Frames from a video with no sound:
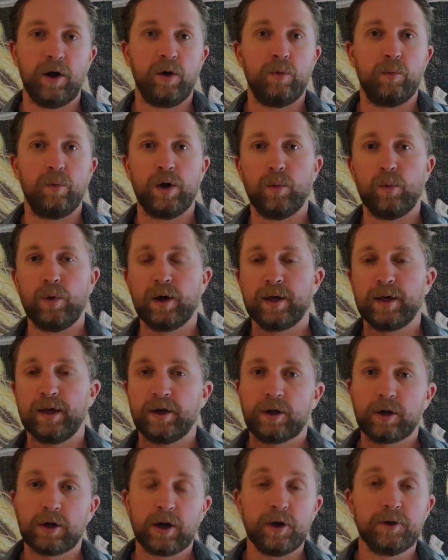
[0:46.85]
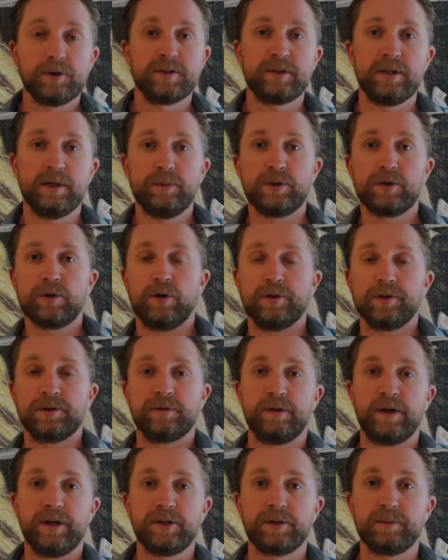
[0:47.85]
We're working closely with
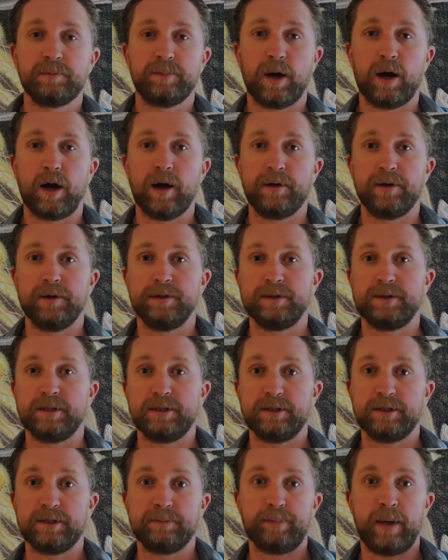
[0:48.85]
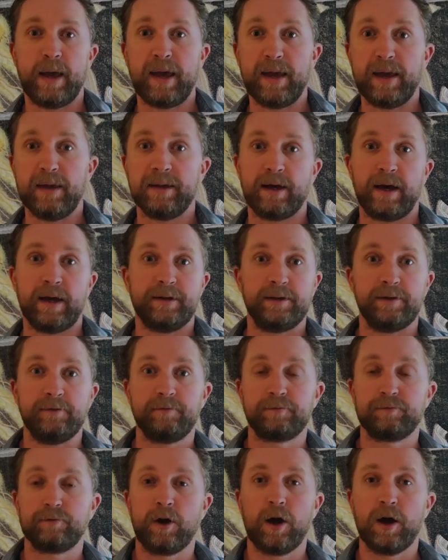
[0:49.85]
conservation partners in Spain and in
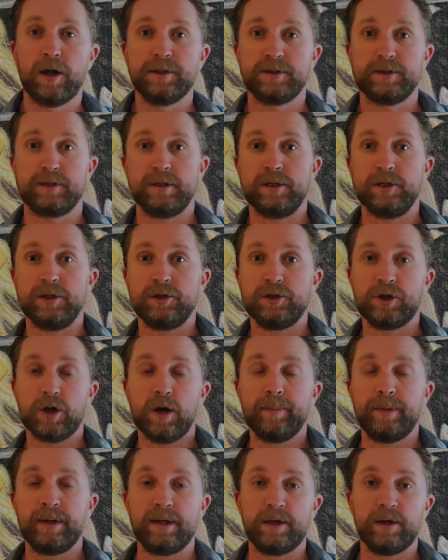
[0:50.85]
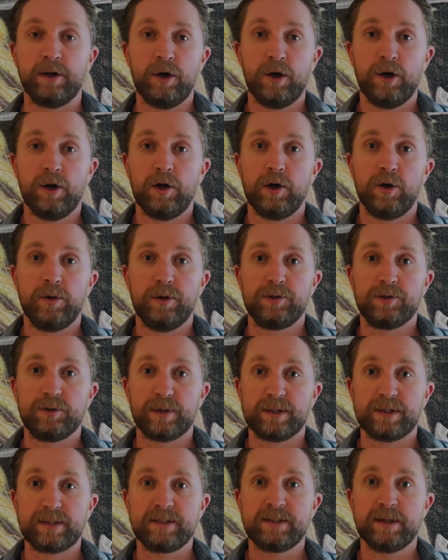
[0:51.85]
France and in Germany who are doing
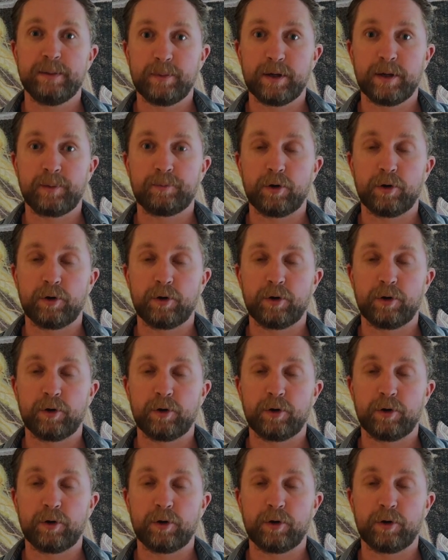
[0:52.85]
similar